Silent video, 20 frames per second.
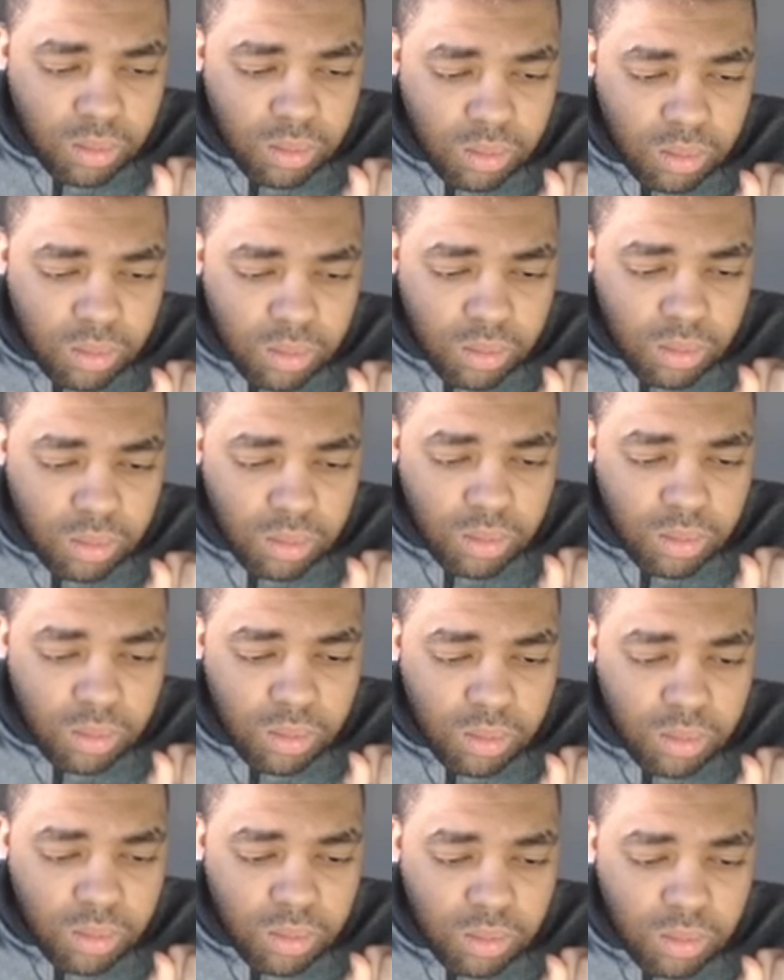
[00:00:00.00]

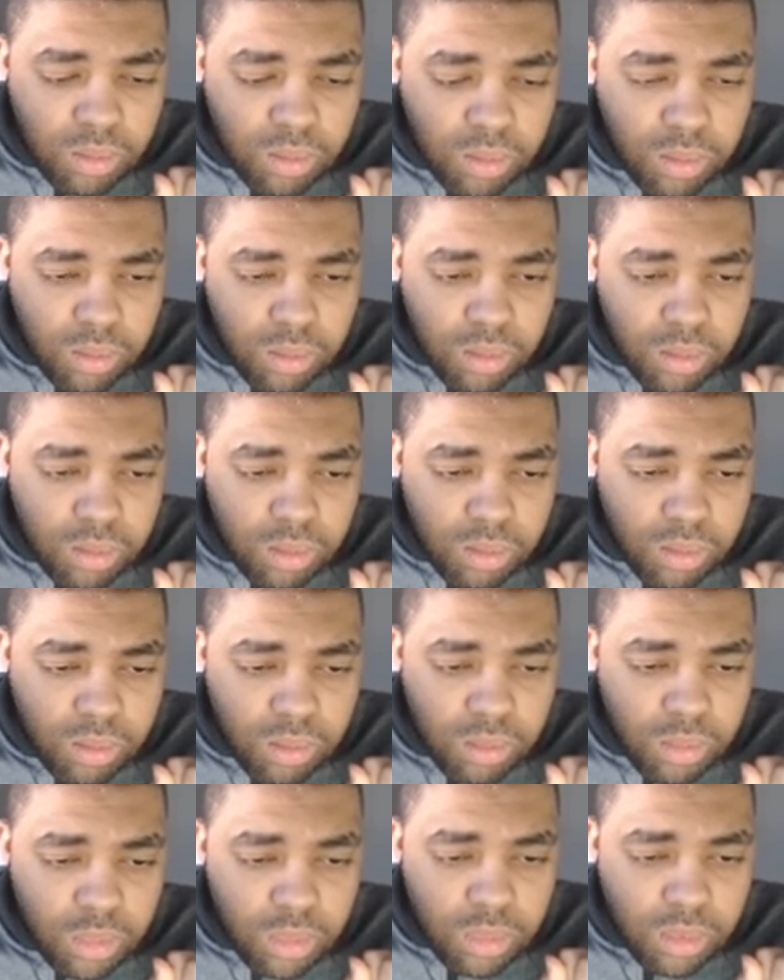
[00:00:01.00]

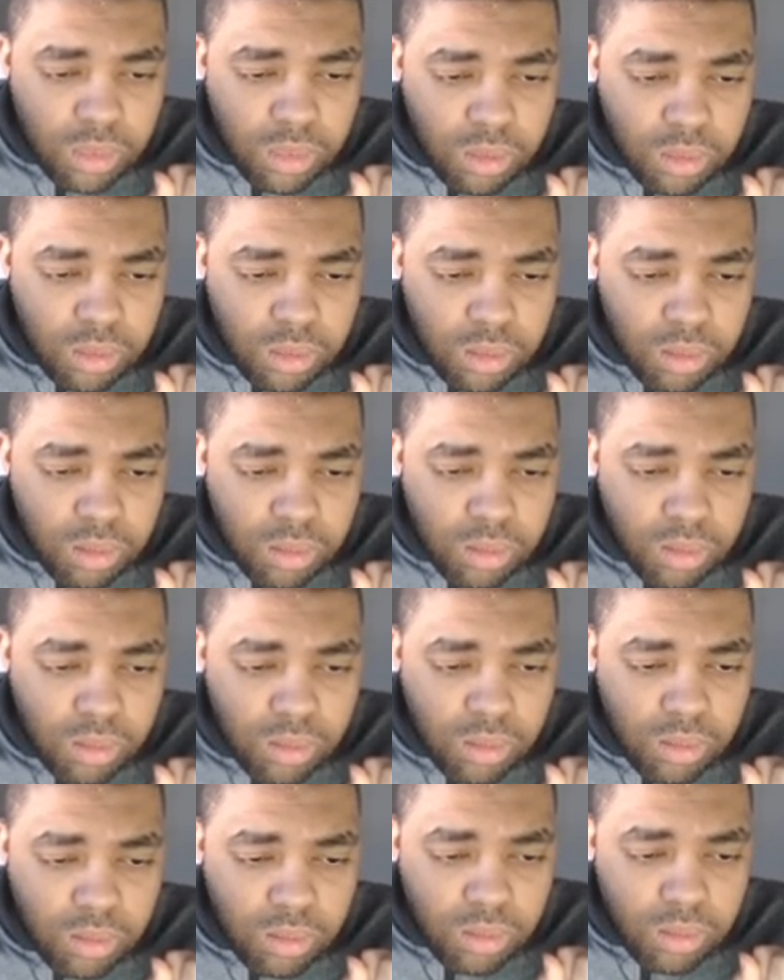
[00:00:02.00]

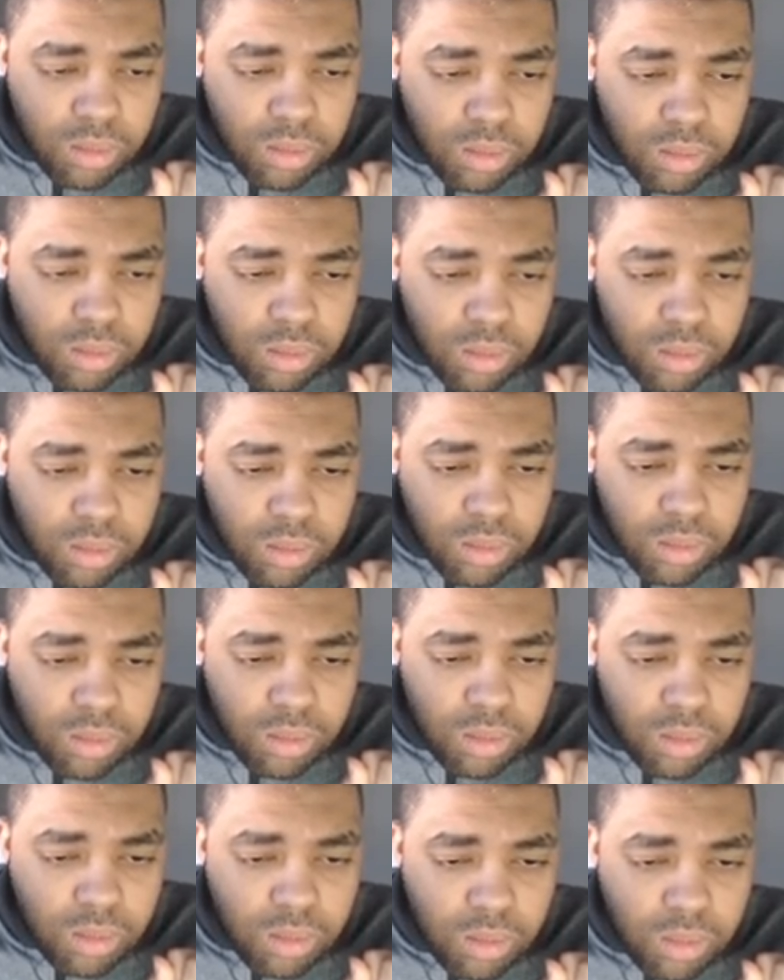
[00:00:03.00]

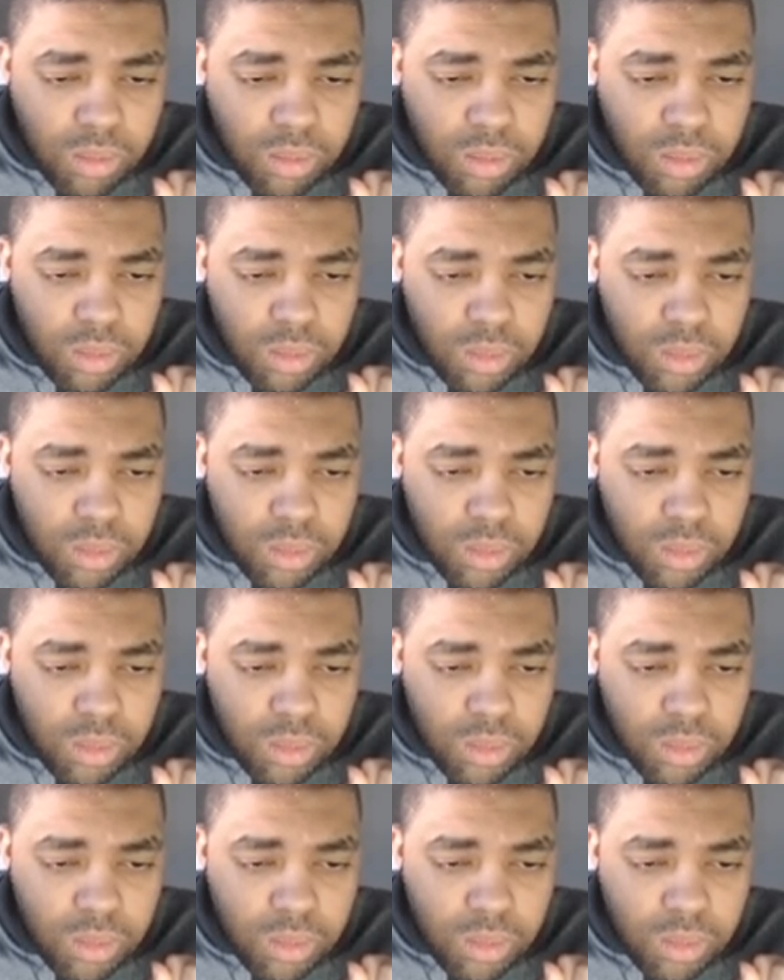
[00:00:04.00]
[no speech]